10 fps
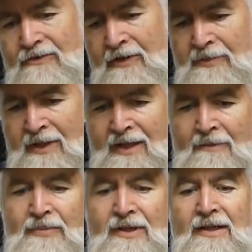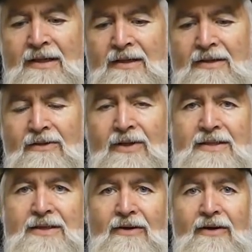tripping it up and all
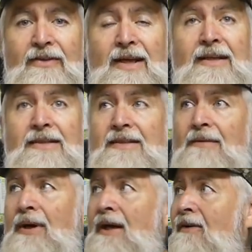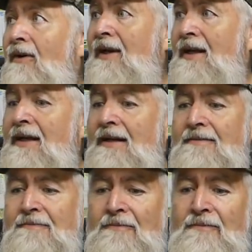that. So I think this is a better idea.
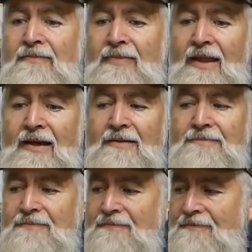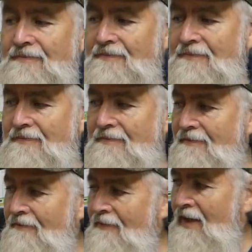And
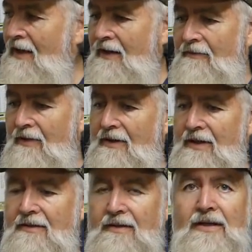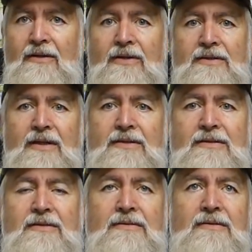look,
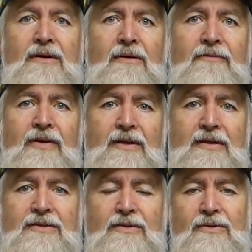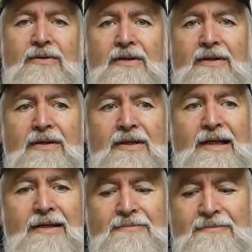it's I'm feeling it's good.
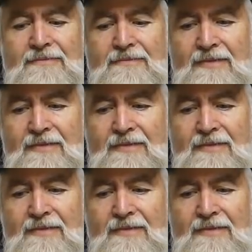The